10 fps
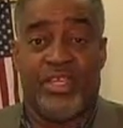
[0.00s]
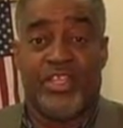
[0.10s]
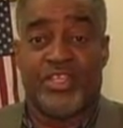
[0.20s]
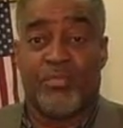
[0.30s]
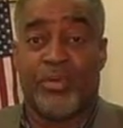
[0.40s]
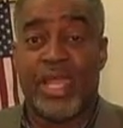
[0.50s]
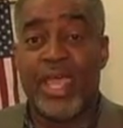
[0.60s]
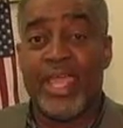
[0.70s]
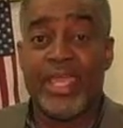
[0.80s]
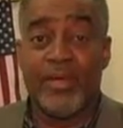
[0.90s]
to
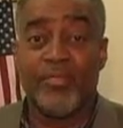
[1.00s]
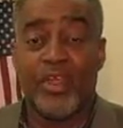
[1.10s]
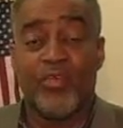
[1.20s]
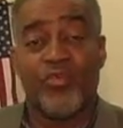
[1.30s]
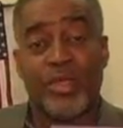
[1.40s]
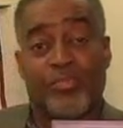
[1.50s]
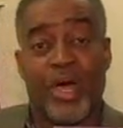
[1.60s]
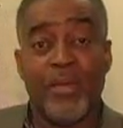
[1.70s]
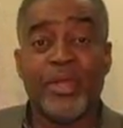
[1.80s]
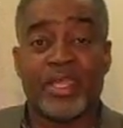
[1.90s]
blame
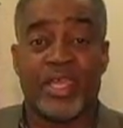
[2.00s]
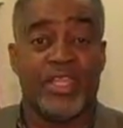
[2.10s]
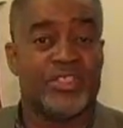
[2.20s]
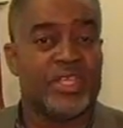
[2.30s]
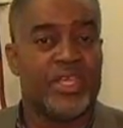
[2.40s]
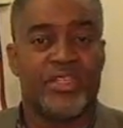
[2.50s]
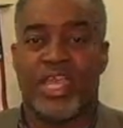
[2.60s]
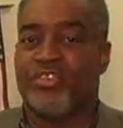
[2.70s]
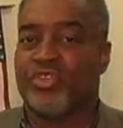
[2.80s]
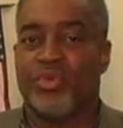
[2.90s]
Republicans
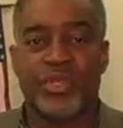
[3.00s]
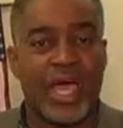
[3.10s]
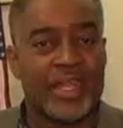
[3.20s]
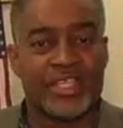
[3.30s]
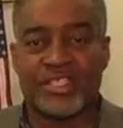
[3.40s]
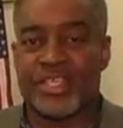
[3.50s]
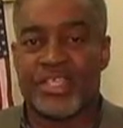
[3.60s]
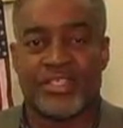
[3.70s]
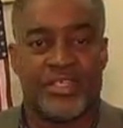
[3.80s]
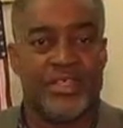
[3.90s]
that do not
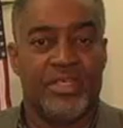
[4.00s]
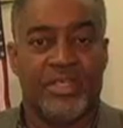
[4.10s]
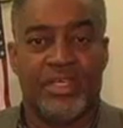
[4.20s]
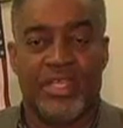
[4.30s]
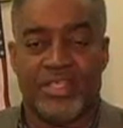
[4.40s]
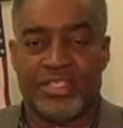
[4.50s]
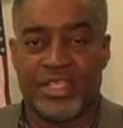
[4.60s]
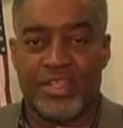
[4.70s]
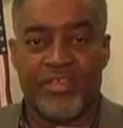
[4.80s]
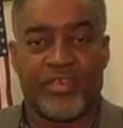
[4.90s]
exist in the
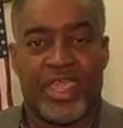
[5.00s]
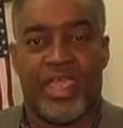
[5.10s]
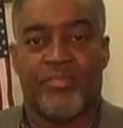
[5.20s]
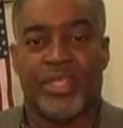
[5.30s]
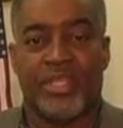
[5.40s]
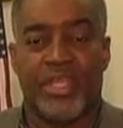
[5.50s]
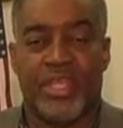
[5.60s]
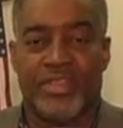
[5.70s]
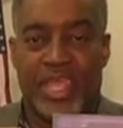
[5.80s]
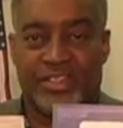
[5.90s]
city of Camden
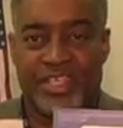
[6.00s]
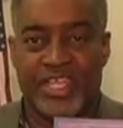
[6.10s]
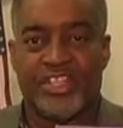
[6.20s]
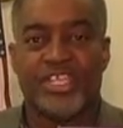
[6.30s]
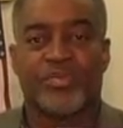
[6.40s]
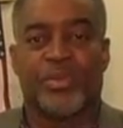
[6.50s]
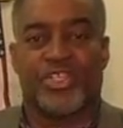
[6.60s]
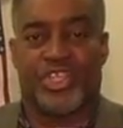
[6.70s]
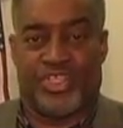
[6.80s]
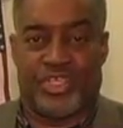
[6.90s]
that did this
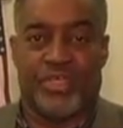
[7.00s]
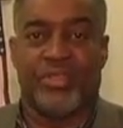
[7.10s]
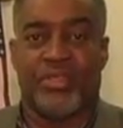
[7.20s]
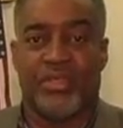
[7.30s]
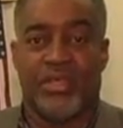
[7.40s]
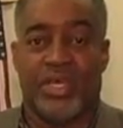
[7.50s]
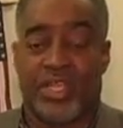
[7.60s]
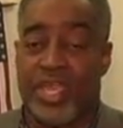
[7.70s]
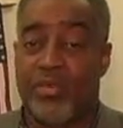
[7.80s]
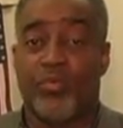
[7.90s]
petition.
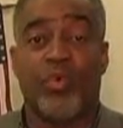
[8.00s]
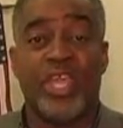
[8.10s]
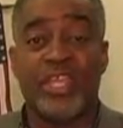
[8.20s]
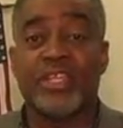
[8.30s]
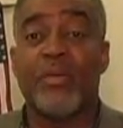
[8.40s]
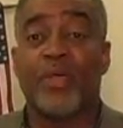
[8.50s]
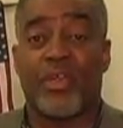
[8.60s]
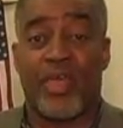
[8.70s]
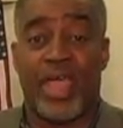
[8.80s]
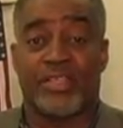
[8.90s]
Again, we
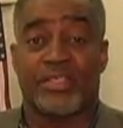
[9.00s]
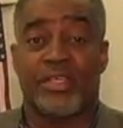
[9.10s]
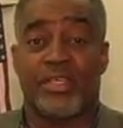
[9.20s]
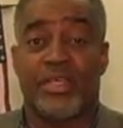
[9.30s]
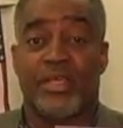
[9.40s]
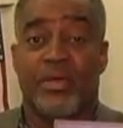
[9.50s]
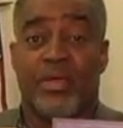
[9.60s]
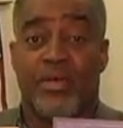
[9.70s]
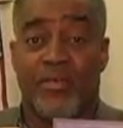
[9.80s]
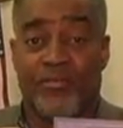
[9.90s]
Democrats
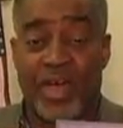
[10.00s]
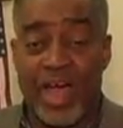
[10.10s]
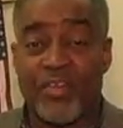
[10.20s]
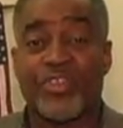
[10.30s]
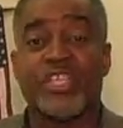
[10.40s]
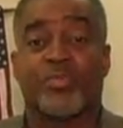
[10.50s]
filed this